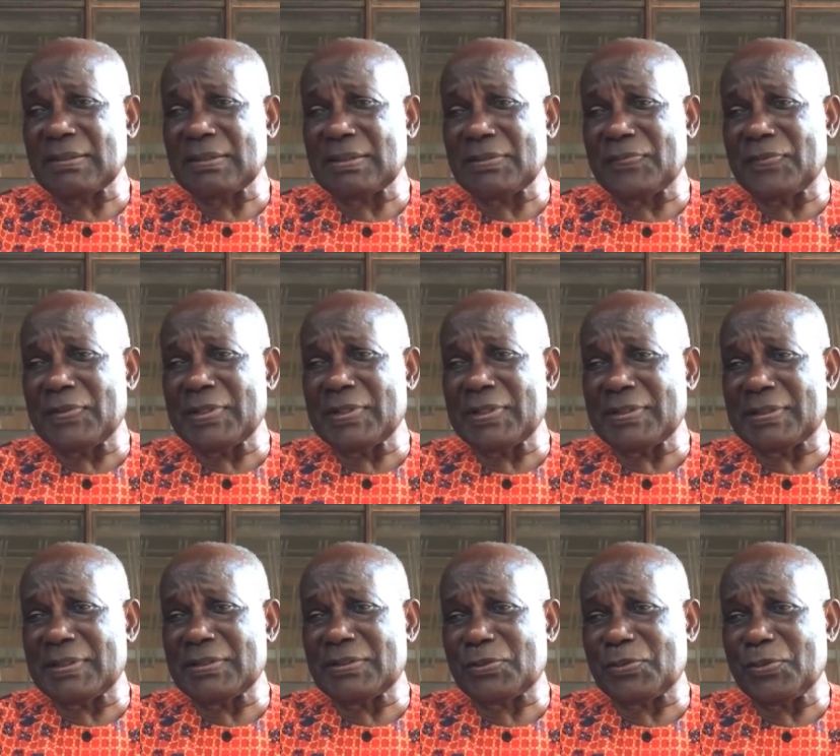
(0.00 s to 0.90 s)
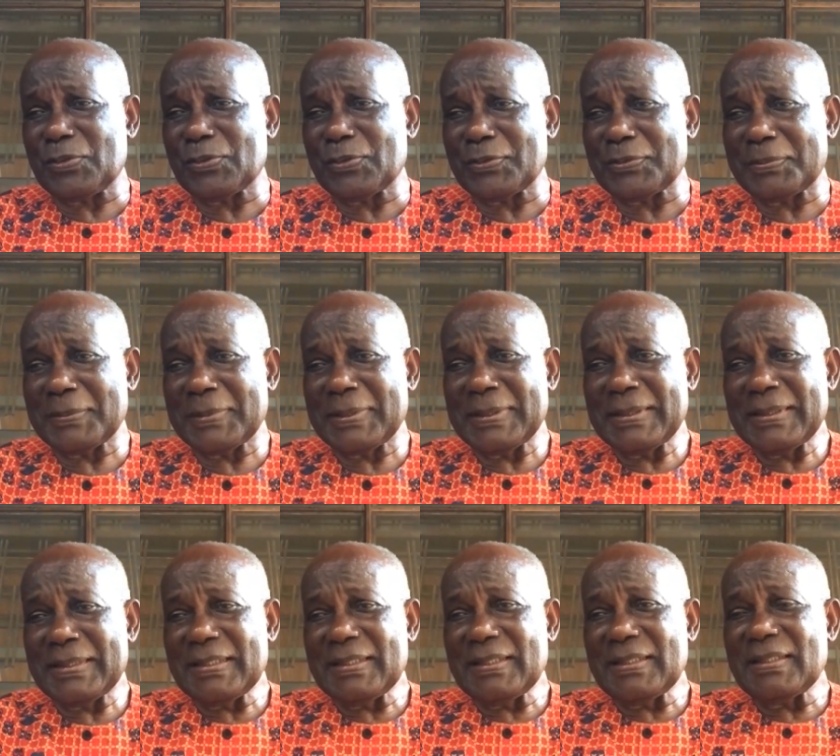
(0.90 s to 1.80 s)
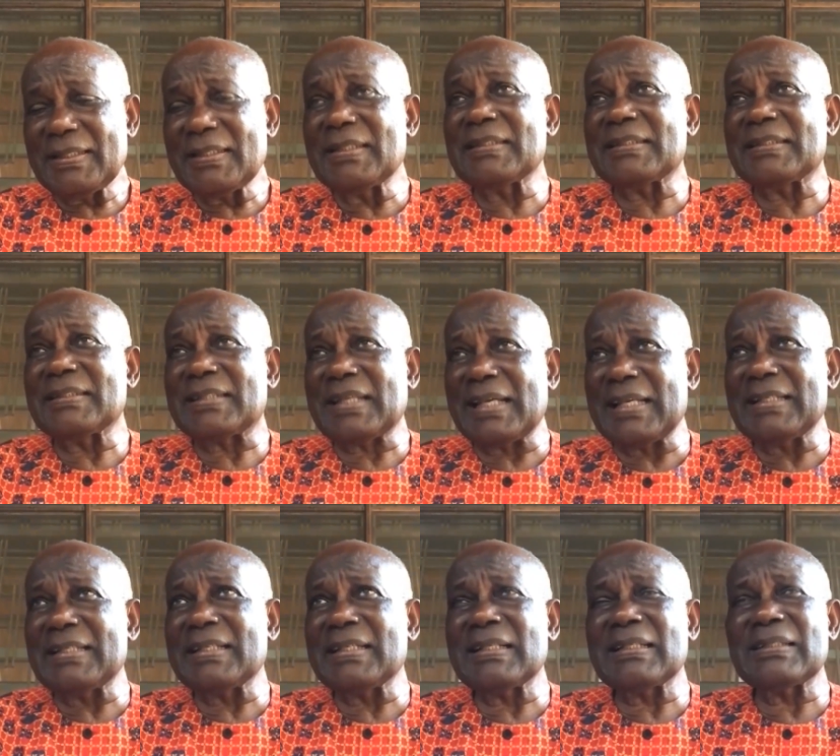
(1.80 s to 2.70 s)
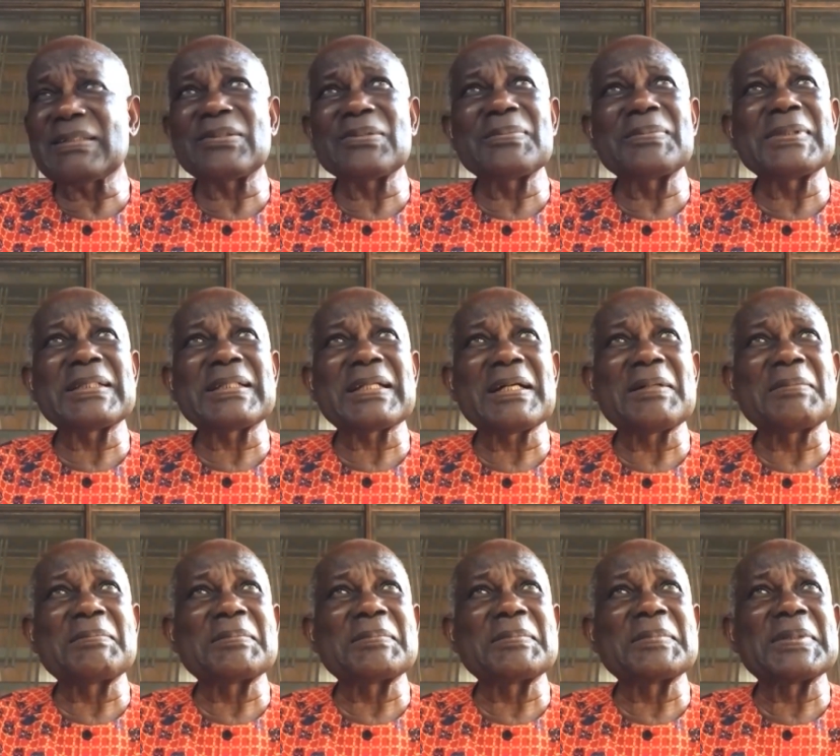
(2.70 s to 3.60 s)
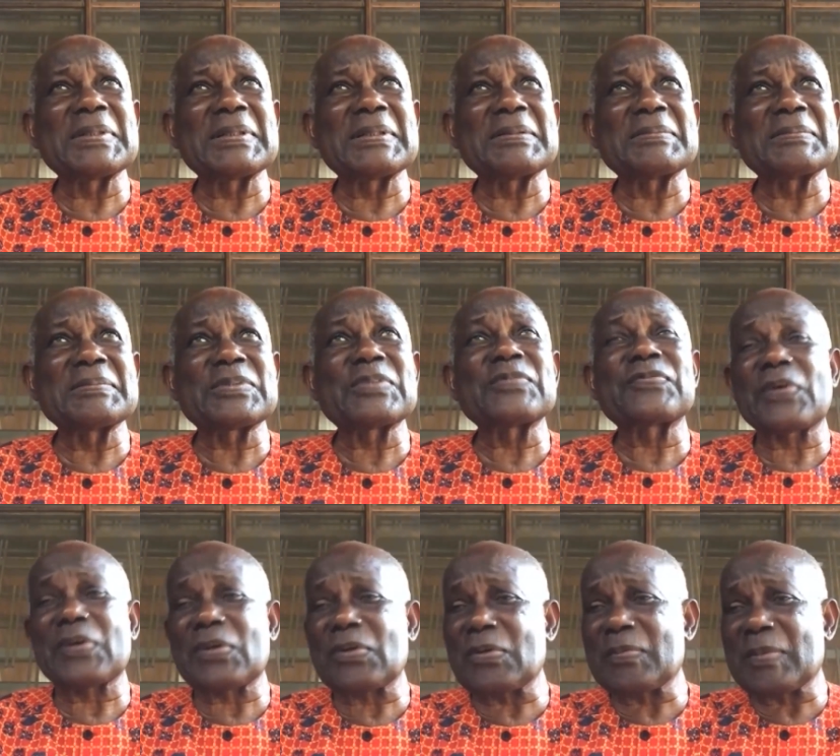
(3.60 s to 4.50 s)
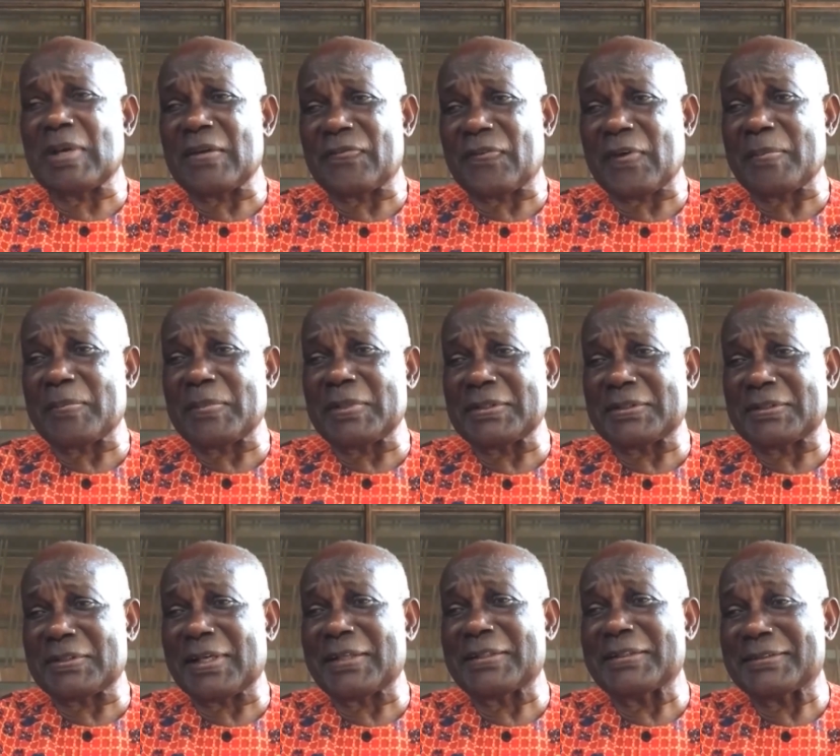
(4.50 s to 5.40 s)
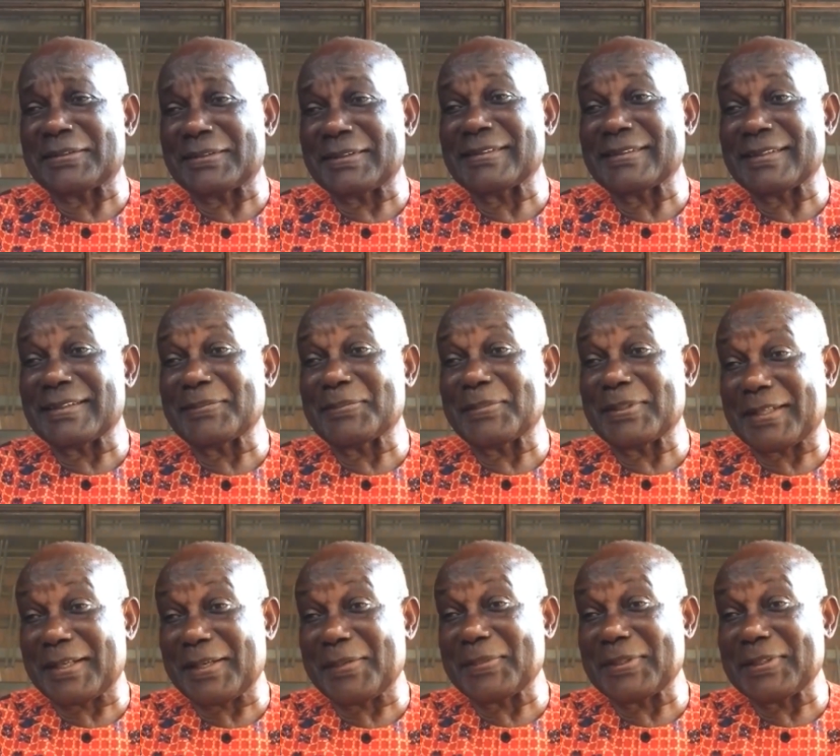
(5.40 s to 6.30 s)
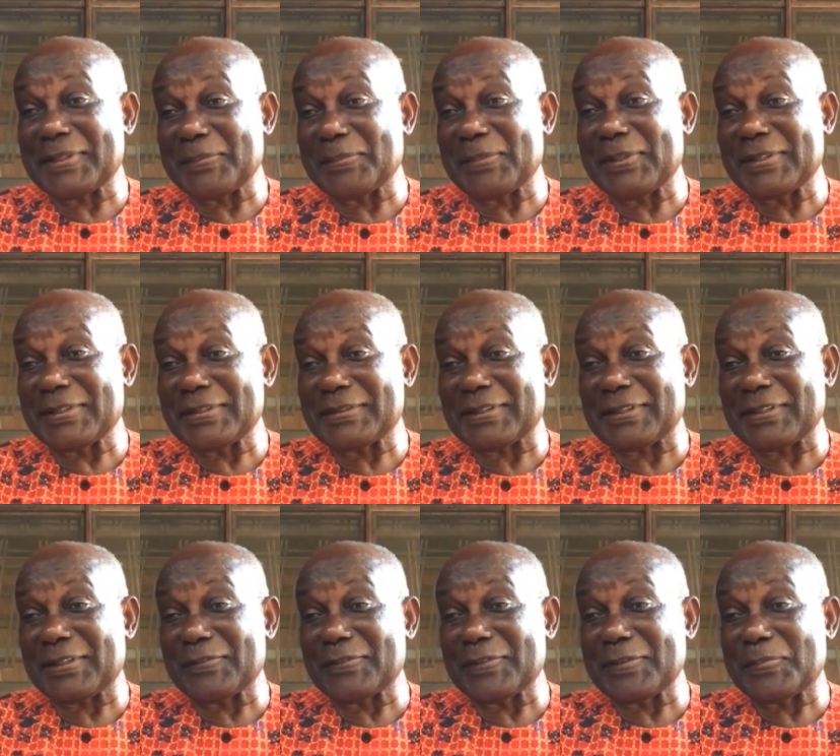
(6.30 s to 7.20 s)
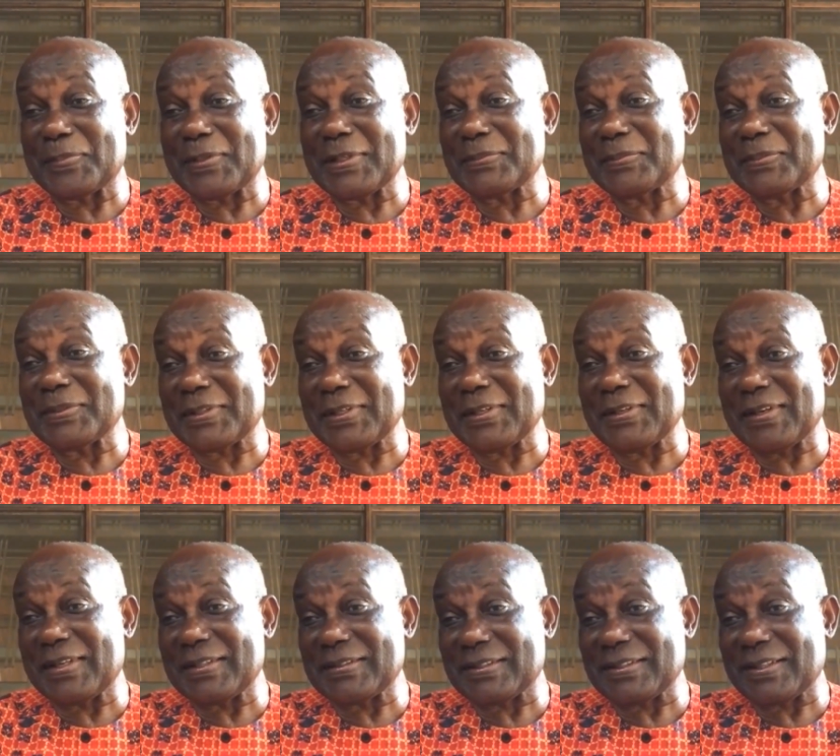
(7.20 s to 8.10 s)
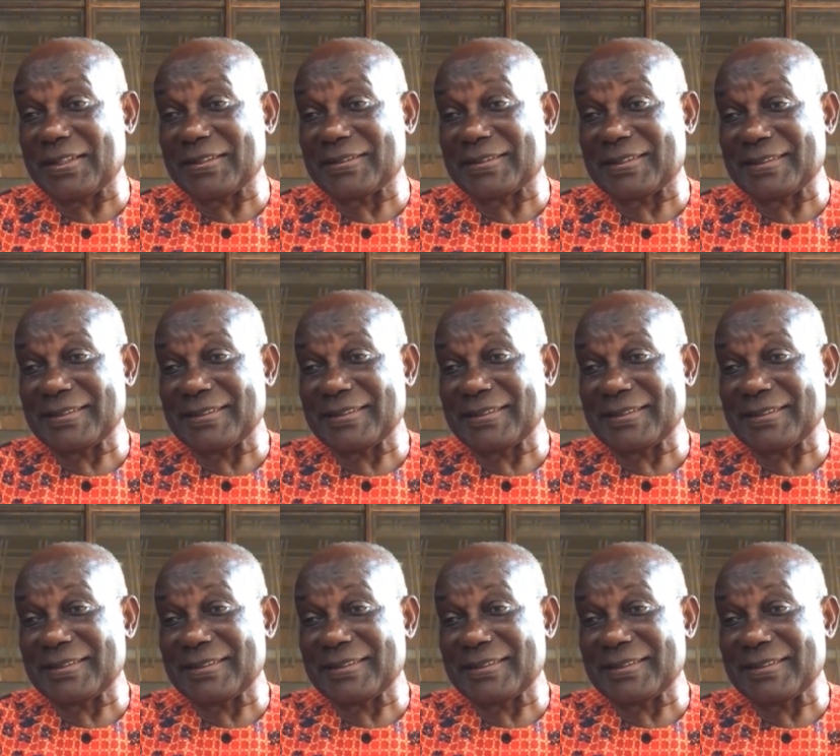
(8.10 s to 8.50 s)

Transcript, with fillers: Divinity School, intending to become, uh, to follow my family tradition and hmm. becoming mm. a minister of the Presbyterian Church.